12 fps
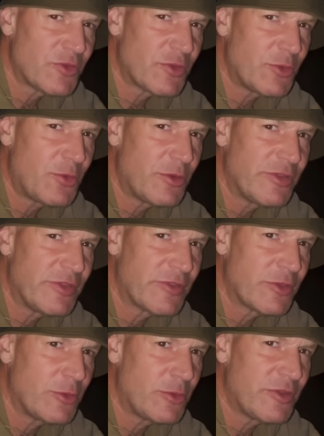stories, is
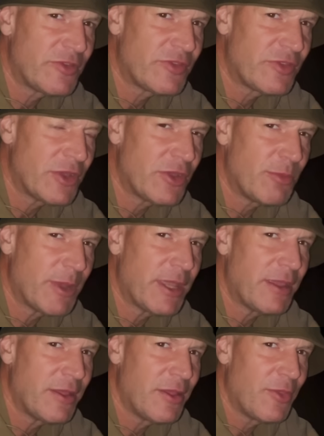called
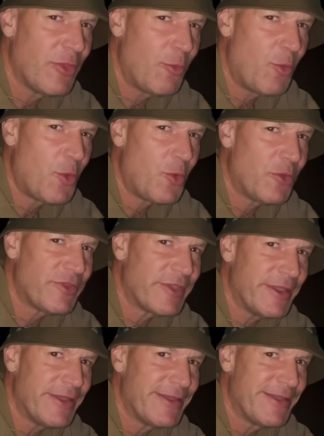Disturbing the Water